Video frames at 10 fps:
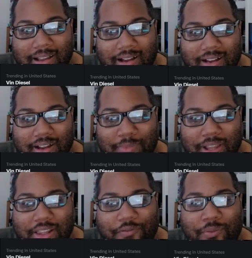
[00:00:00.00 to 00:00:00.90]
Um,
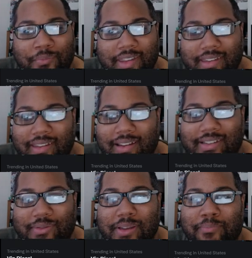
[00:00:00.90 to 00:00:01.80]
luckily for me, it
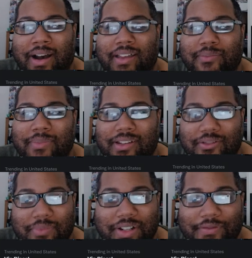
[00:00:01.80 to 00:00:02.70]
doesn't really bother me too
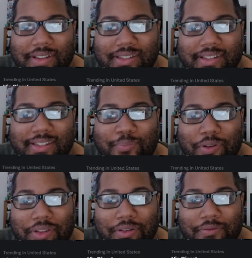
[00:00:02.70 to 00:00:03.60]
much if I see a
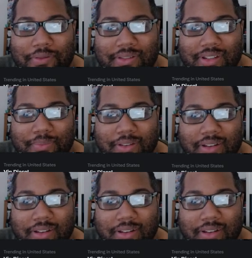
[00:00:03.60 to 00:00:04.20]
spoiler for something.